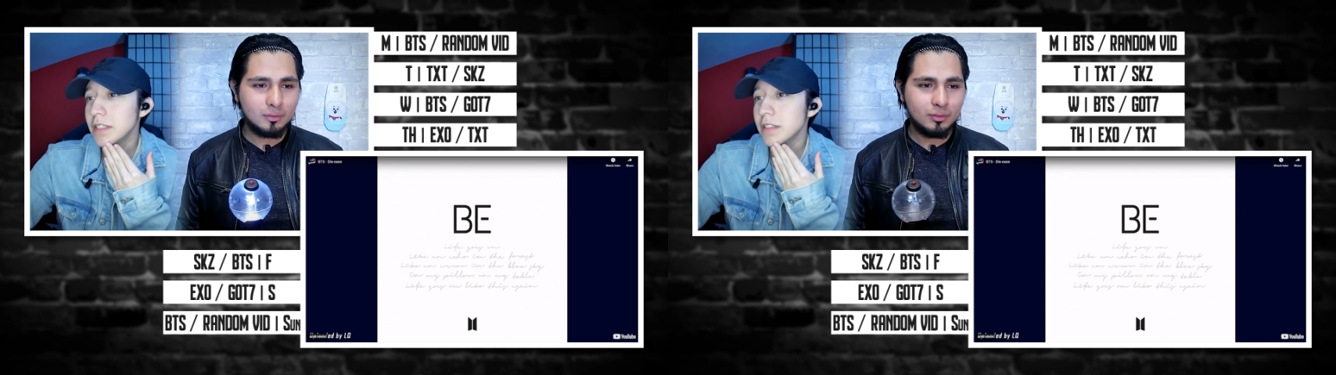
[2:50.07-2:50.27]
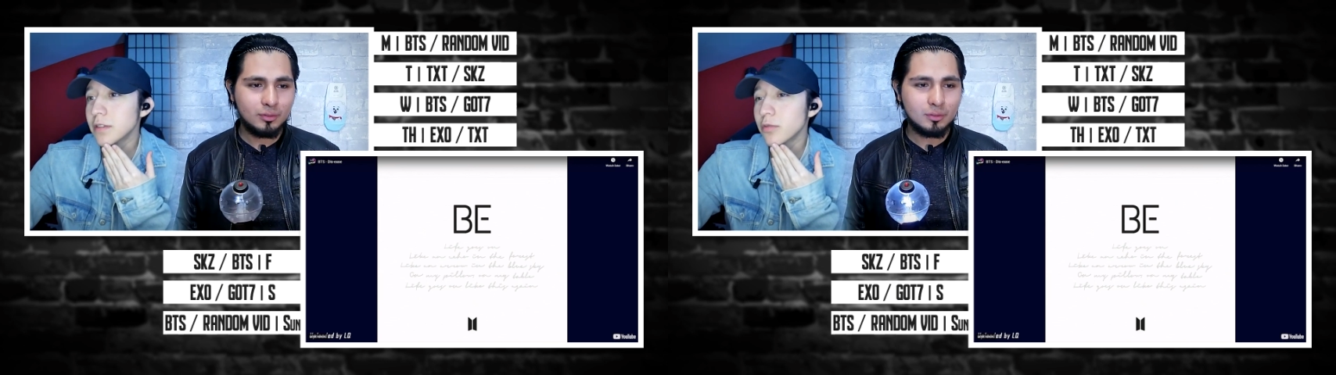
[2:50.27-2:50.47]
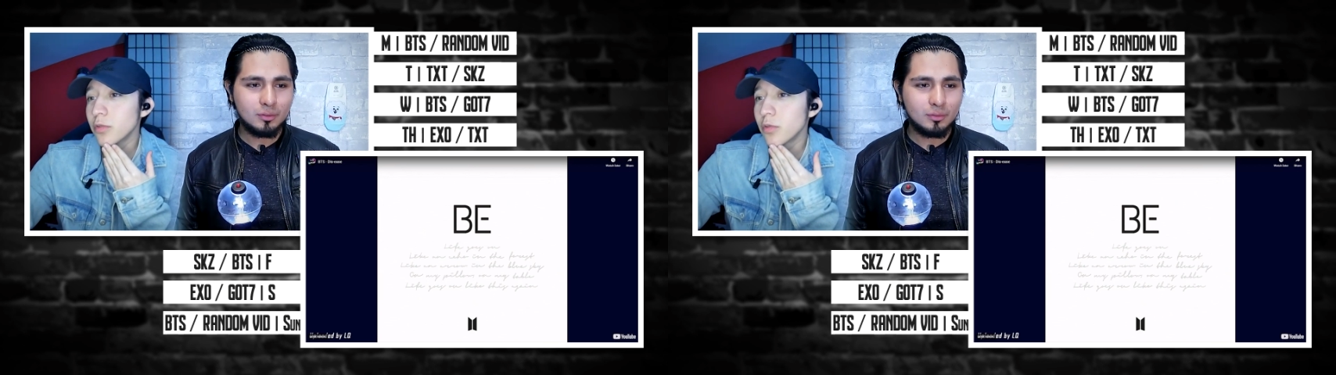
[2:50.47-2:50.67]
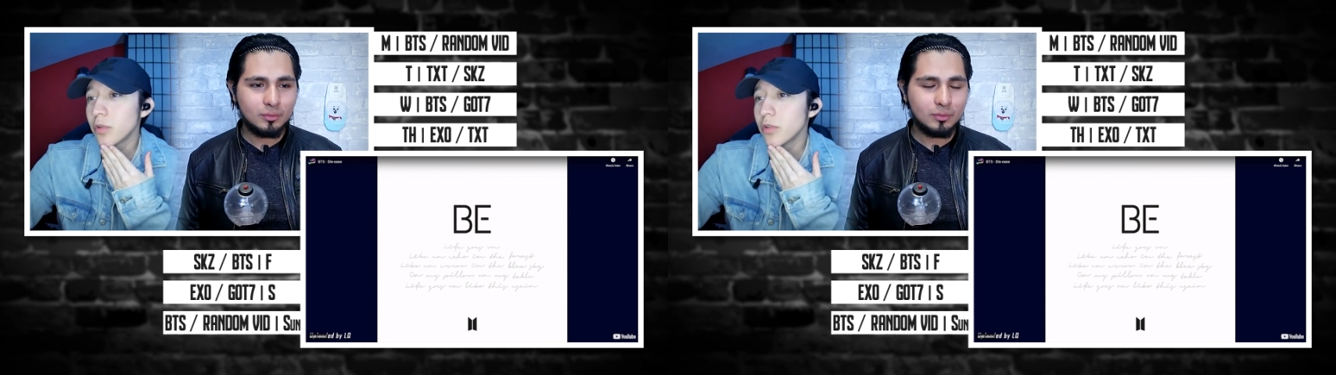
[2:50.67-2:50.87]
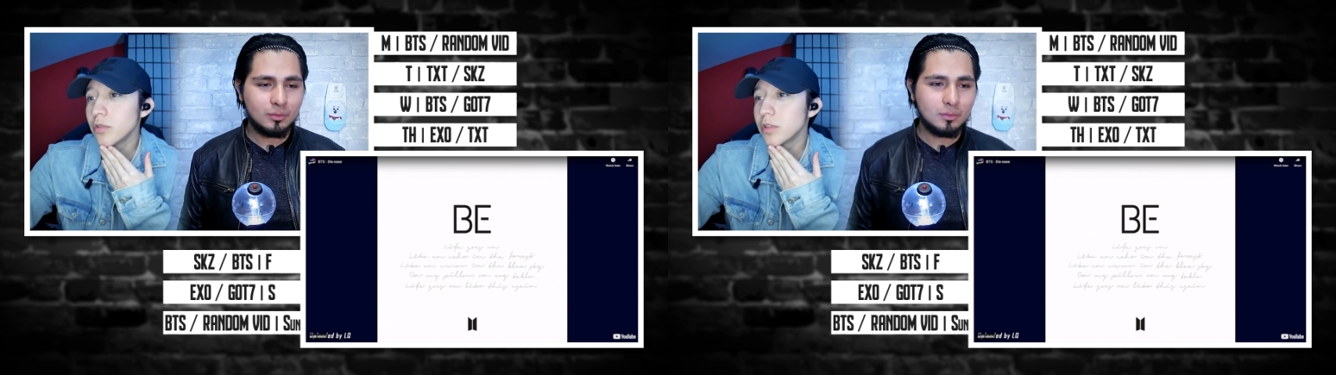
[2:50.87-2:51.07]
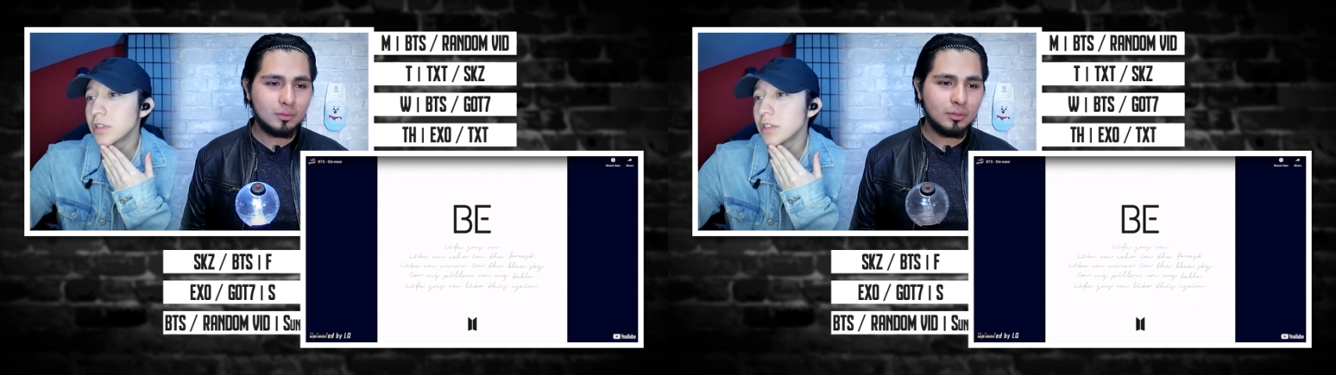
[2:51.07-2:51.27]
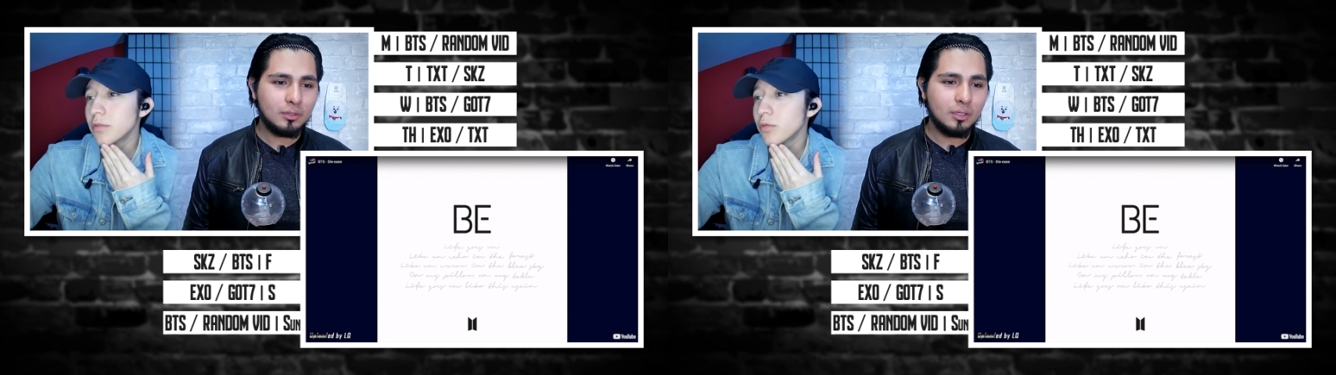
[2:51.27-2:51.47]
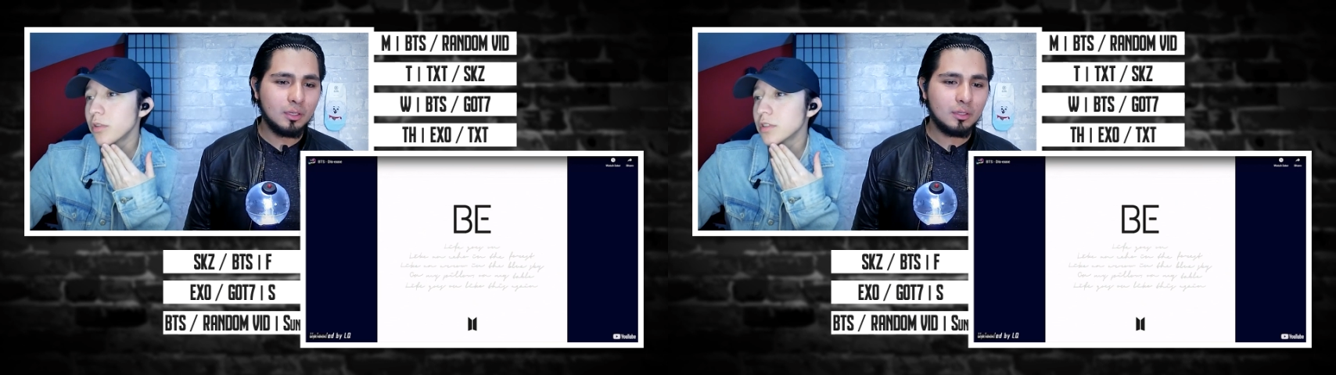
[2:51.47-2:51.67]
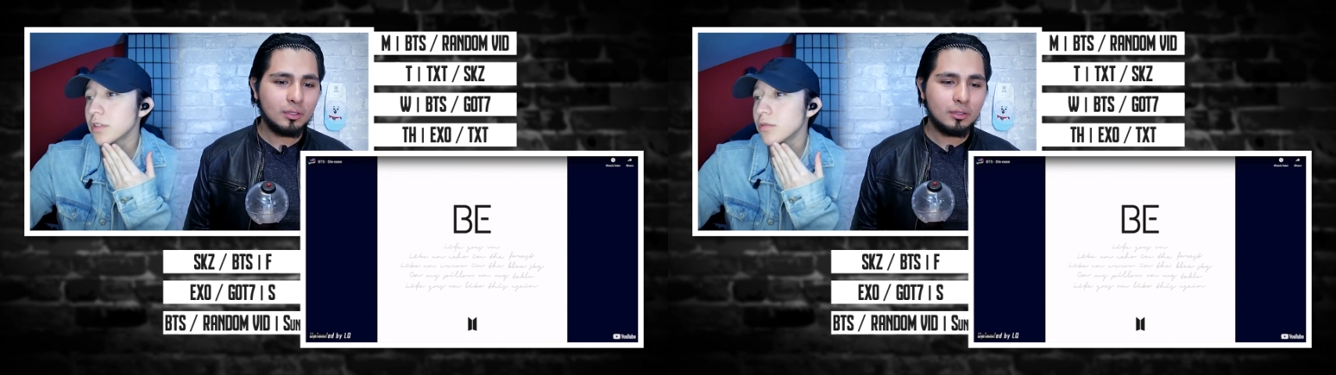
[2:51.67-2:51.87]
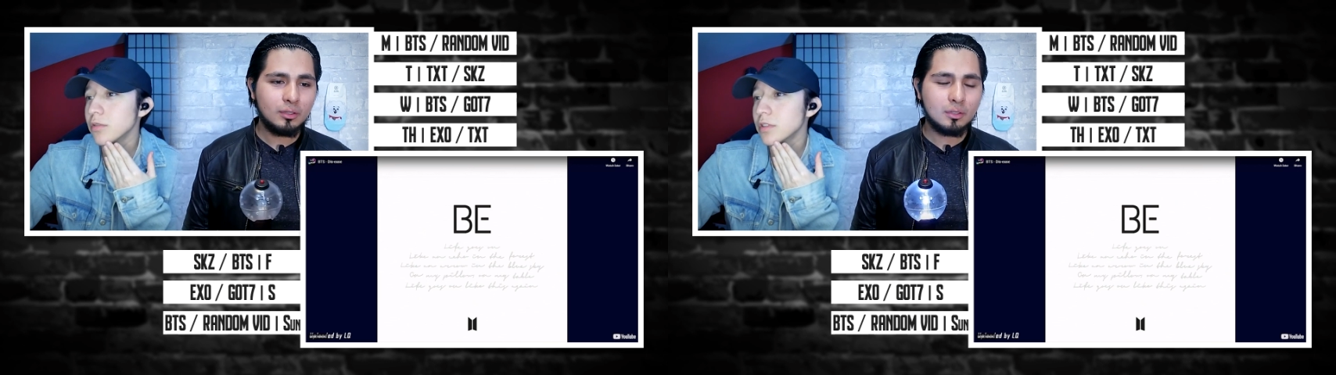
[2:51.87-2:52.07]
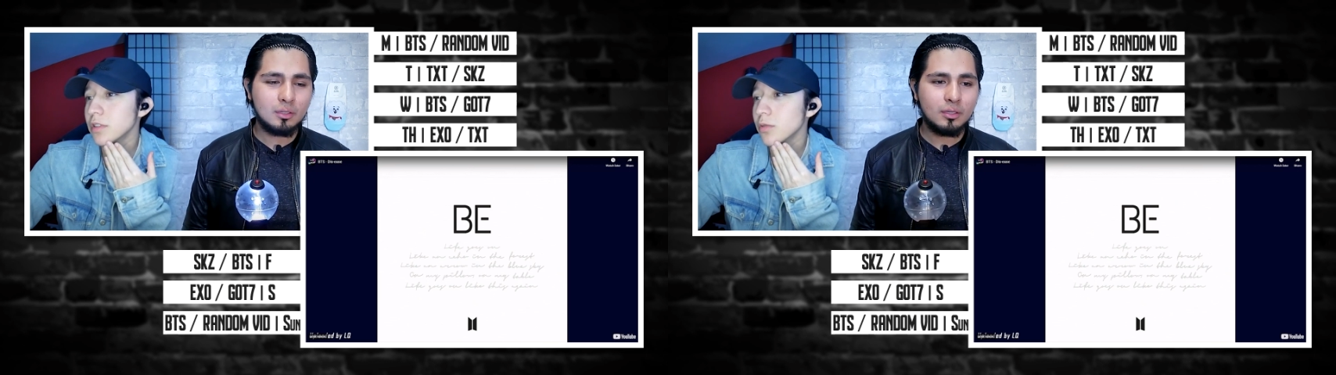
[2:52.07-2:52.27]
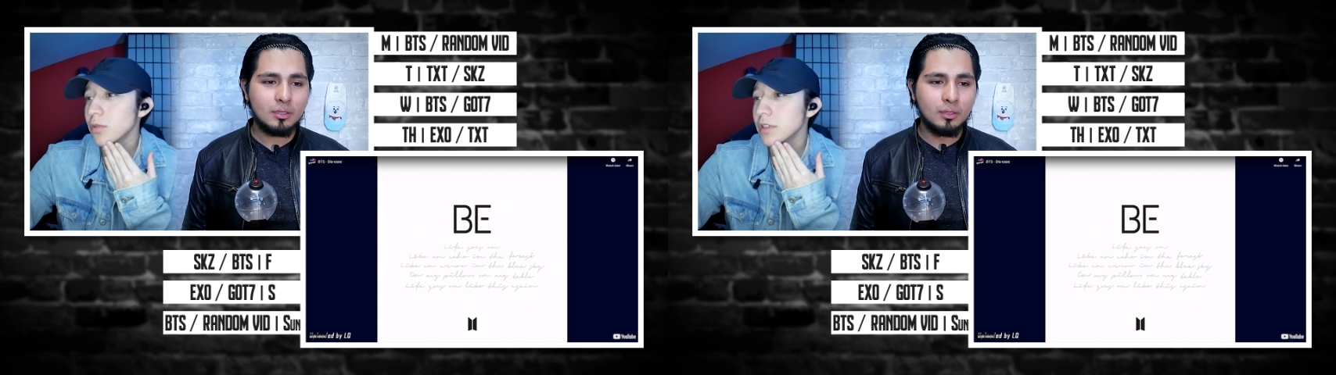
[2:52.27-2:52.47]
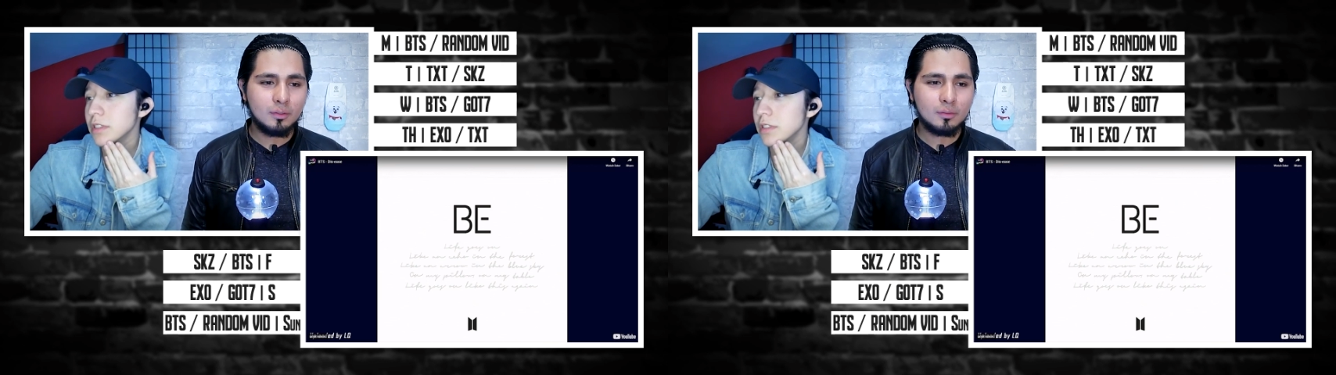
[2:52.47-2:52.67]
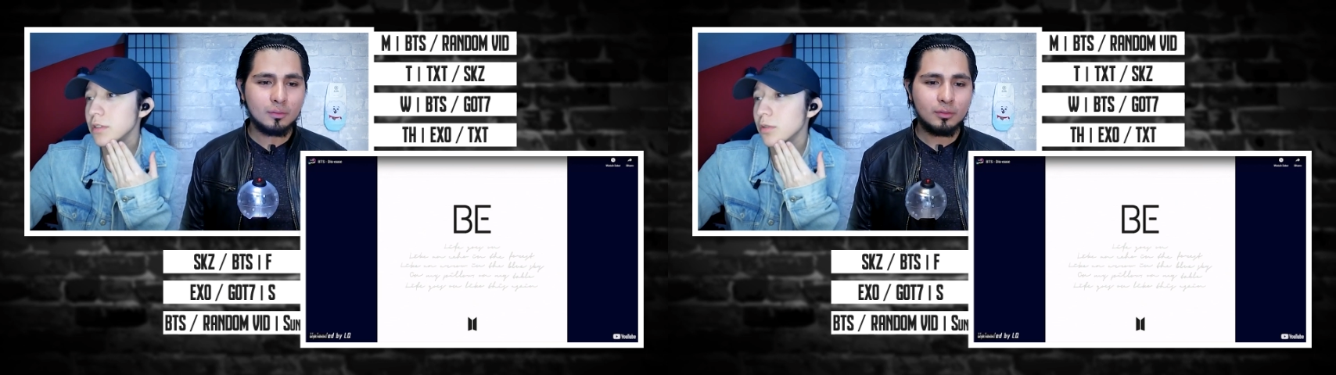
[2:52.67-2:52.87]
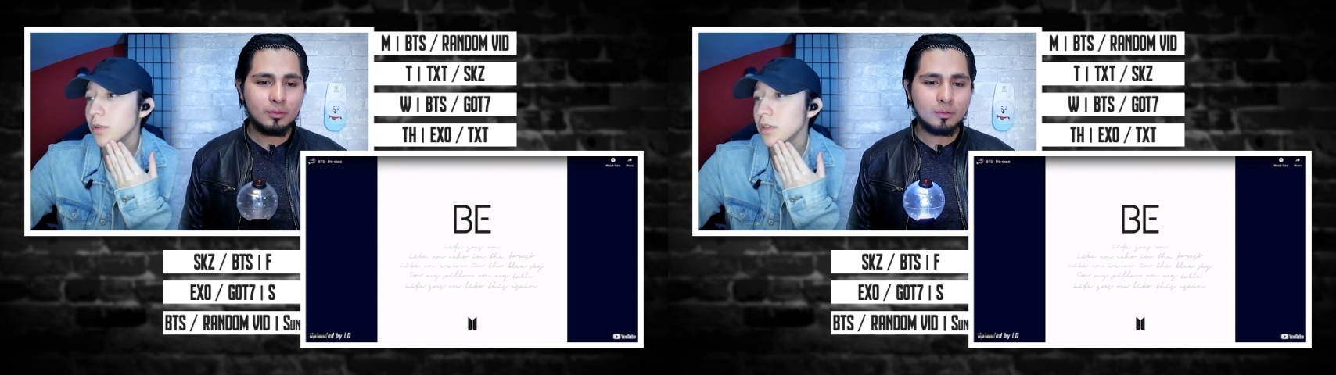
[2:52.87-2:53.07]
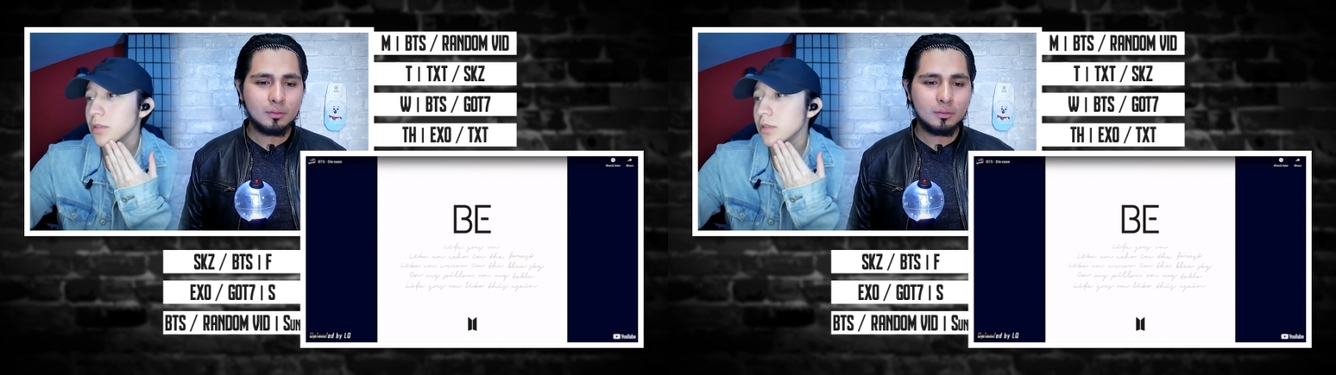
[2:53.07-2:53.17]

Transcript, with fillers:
Speaker 1: Dis-ease. You can see everywhere they're using the word Dis-ease.